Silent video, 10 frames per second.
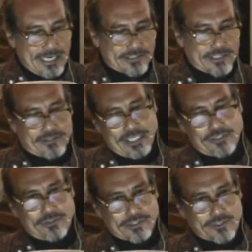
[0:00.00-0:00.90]
as the
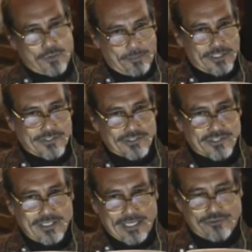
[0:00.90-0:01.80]
cathedral
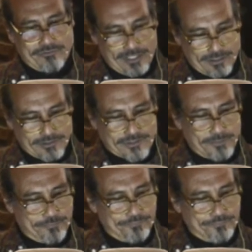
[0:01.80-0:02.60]
squabblers had revealed.